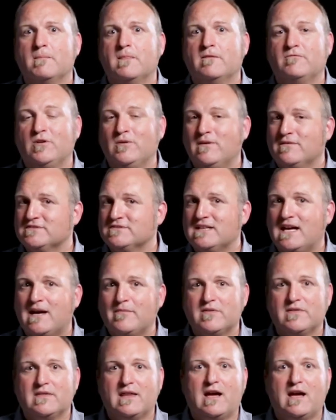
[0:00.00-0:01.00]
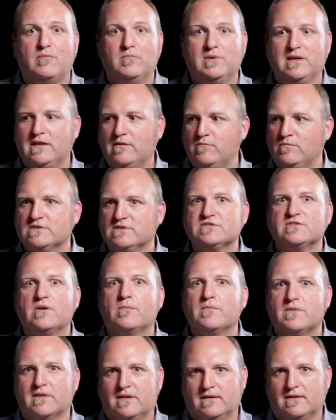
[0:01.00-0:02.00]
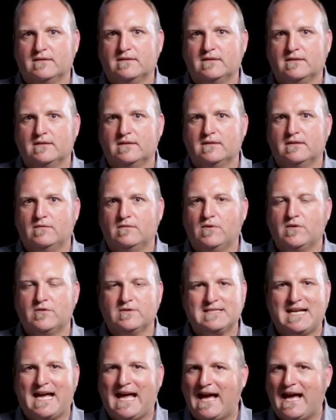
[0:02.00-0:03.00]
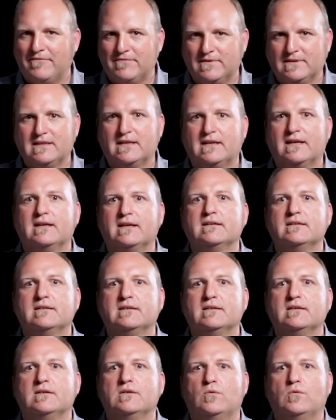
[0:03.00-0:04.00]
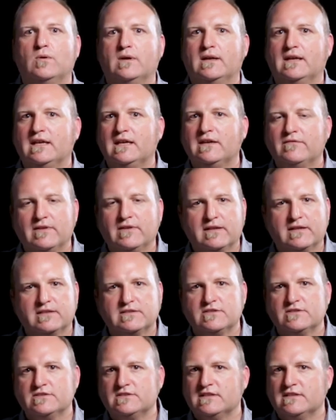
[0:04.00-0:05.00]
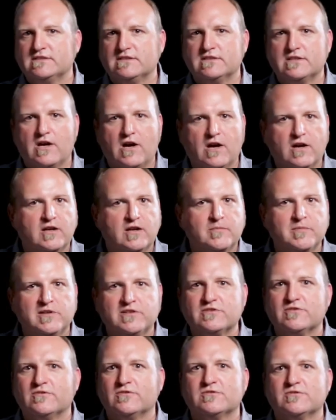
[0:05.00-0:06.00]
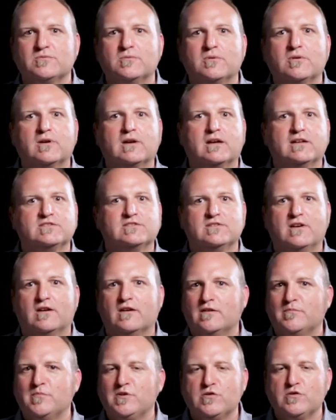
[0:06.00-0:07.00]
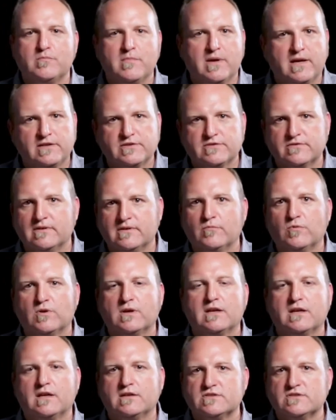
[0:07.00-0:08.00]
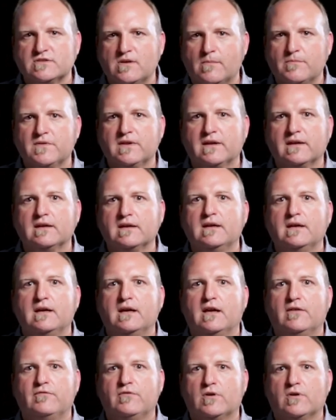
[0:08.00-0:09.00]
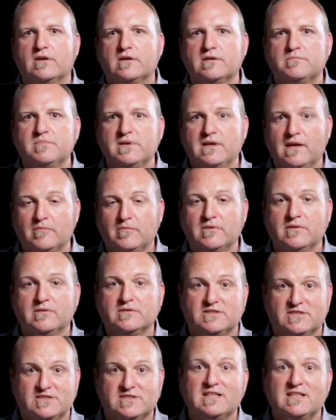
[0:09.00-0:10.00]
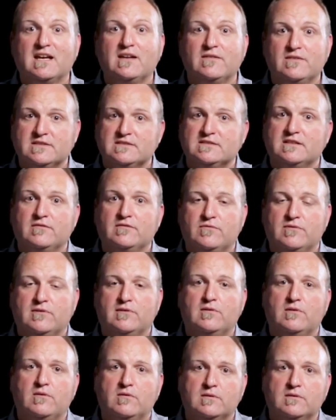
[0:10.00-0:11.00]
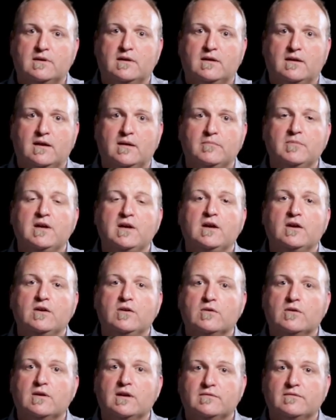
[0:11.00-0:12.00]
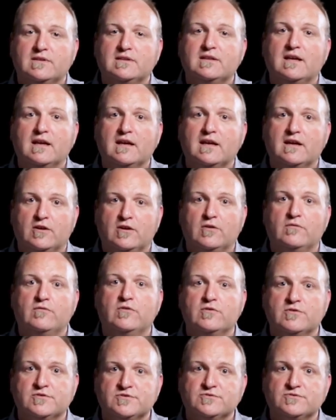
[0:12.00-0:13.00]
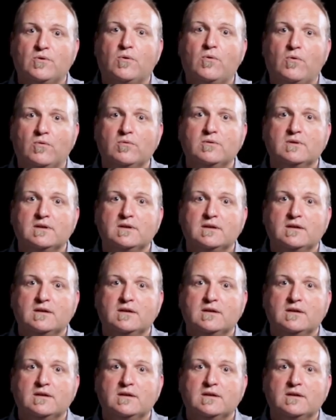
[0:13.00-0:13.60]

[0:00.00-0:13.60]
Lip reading: If you don't have Sabbath now, begin with something, whether it's half a day or an evening. It's not going to be church work. It's not going to be your mainstream work. Something. If you're going to be able to sustain this thing for the long time, you're going to have to take care of your soul.